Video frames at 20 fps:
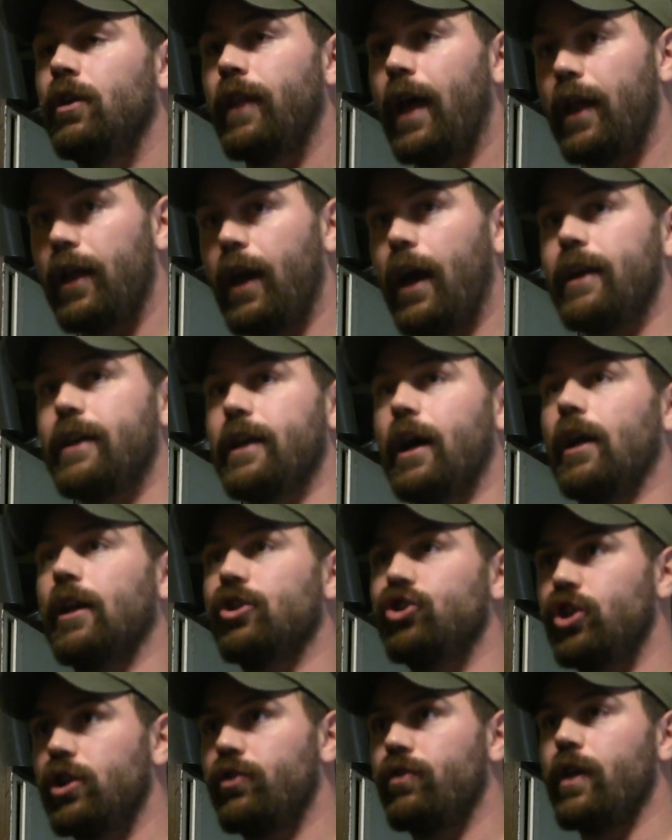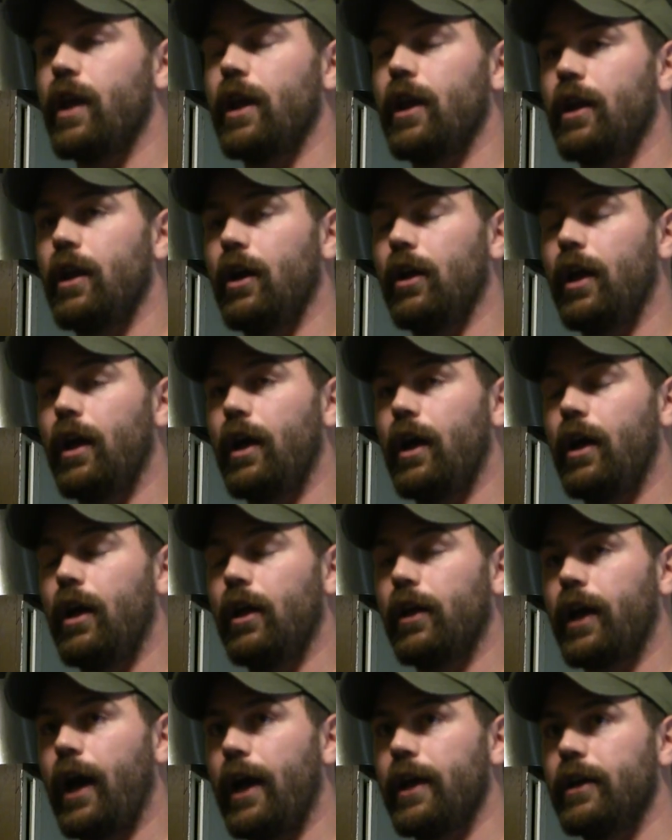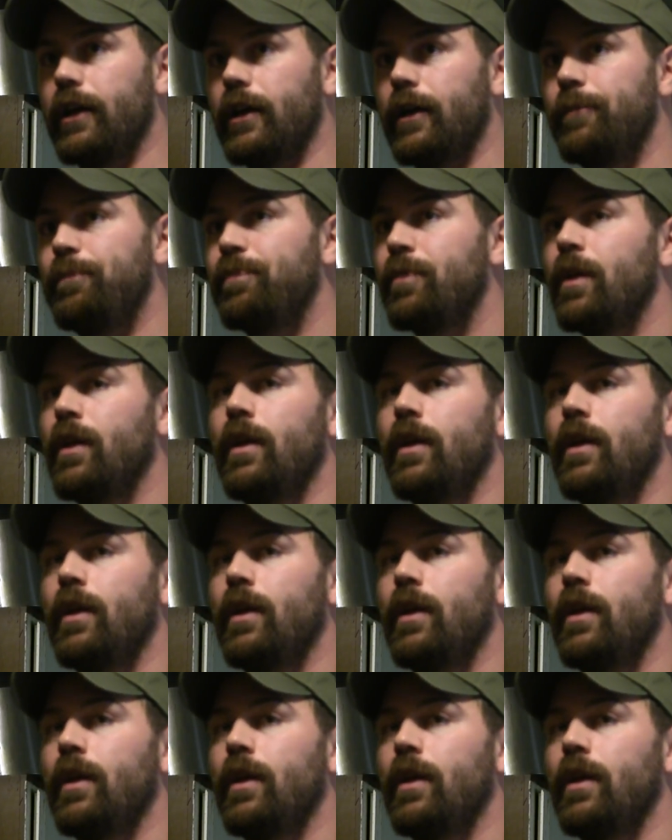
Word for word: That ideology created Al, al Qaeda.